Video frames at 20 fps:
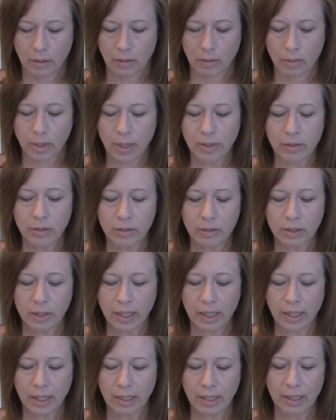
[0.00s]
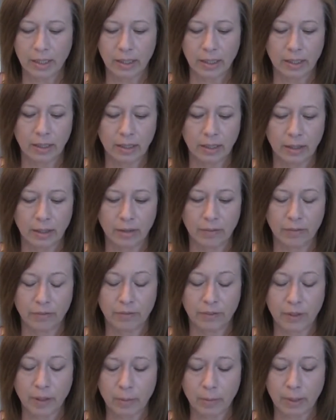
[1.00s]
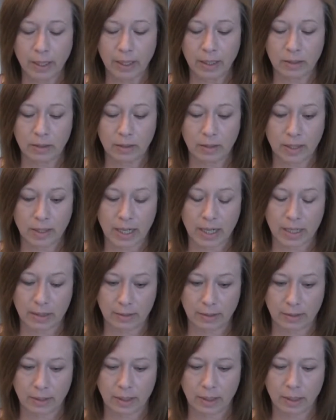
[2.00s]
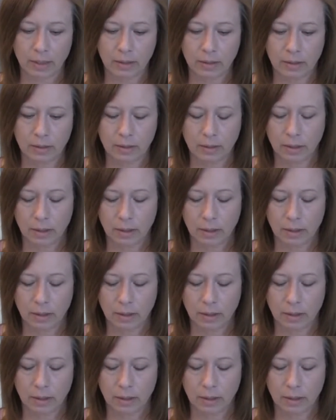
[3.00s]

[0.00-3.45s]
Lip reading: The weather today in Fairbanks, Alaska,